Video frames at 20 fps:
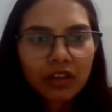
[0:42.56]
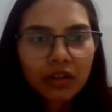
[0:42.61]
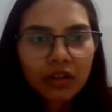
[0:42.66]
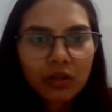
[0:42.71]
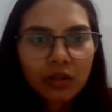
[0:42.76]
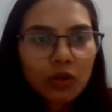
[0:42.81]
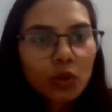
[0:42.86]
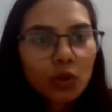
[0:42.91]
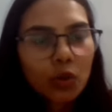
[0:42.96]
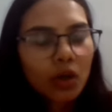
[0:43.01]
you
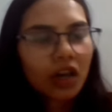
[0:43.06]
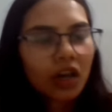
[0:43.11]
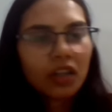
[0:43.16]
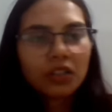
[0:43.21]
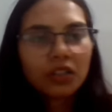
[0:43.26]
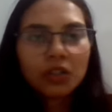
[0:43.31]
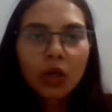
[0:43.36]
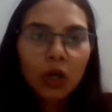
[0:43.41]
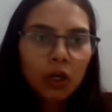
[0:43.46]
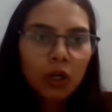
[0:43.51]
know you
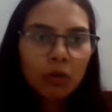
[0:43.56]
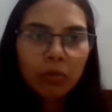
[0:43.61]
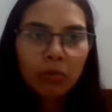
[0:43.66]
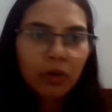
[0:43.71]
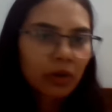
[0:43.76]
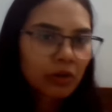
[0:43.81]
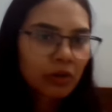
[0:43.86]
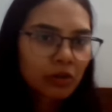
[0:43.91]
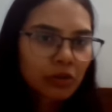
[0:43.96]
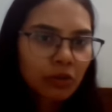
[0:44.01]
can't talk
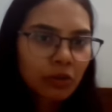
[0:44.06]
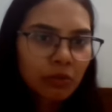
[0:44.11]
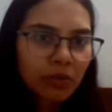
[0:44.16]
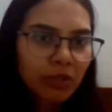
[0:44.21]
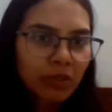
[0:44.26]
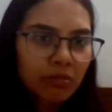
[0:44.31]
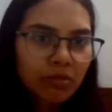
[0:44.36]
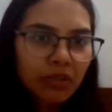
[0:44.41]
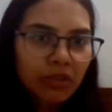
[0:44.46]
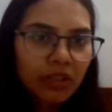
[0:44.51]
about to
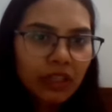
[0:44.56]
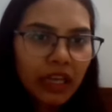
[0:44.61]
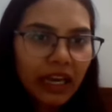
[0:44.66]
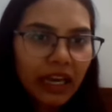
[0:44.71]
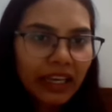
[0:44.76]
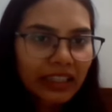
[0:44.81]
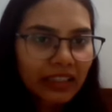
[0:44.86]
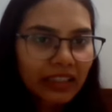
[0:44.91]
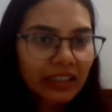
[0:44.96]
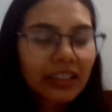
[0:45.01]
people.
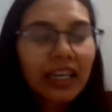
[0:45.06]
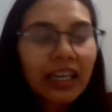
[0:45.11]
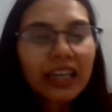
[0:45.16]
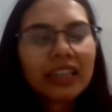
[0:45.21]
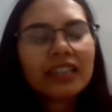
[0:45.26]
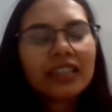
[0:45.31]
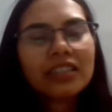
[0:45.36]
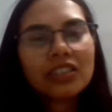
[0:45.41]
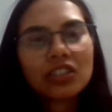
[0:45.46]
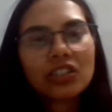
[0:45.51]
I think that
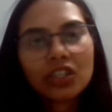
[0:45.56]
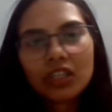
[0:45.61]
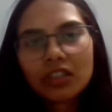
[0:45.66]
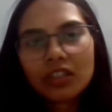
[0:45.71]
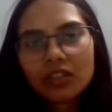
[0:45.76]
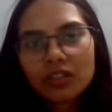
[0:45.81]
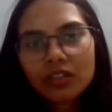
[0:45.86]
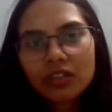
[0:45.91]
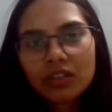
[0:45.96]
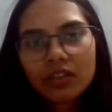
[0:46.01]
has
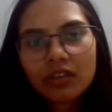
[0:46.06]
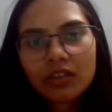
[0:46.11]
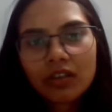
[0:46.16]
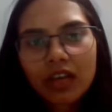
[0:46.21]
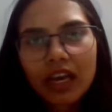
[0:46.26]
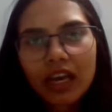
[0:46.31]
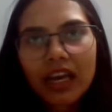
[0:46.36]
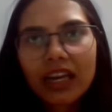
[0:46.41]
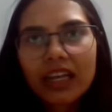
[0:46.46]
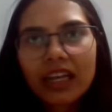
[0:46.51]
changed.
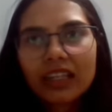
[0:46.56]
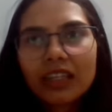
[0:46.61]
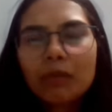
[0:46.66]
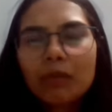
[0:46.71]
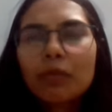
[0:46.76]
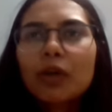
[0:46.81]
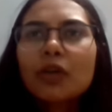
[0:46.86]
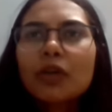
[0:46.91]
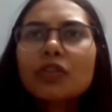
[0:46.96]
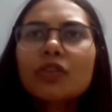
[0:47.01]
And I think
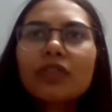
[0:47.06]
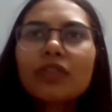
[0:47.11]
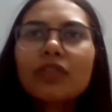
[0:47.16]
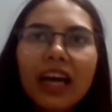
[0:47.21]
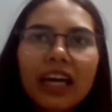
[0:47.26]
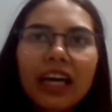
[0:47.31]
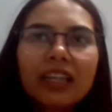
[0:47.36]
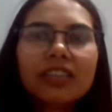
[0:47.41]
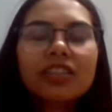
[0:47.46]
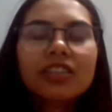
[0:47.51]
because of
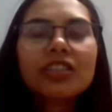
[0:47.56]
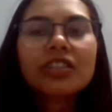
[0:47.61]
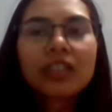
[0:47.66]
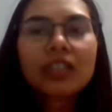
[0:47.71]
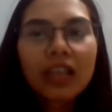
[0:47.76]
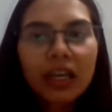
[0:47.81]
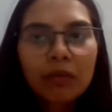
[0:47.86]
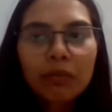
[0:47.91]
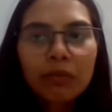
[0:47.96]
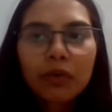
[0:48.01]
that, just
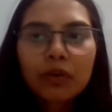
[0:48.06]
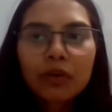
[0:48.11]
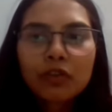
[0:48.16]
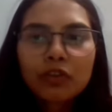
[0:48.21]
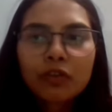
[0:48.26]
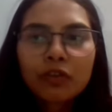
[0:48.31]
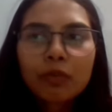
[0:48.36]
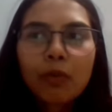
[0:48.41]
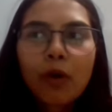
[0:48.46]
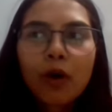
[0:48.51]
again because
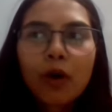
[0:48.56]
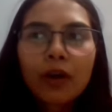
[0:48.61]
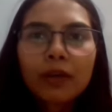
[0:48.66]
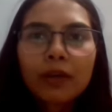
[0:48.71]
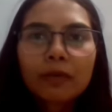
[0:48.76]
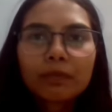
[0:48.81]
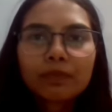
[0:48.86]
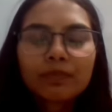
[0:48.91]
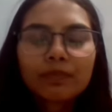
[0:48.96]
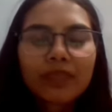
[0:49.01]
of more
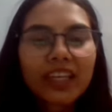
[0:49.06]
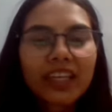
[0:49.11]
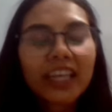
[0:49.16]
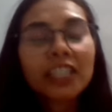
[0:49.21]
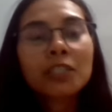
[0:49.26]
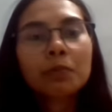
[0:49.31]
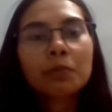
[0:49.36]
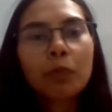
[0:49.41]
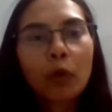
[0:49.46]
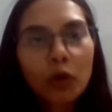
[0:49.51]

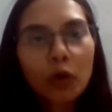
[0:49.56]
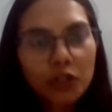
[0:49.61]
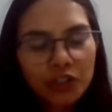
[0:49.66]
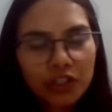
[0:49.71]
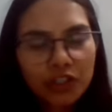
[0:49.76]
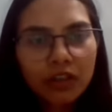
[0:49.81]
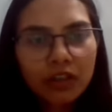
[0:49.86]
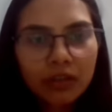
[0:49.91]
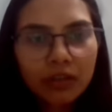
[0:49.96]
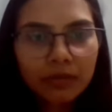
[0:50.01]

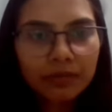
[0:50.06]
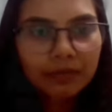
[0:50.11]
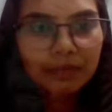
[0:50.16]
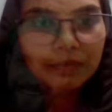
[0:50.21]
exposure,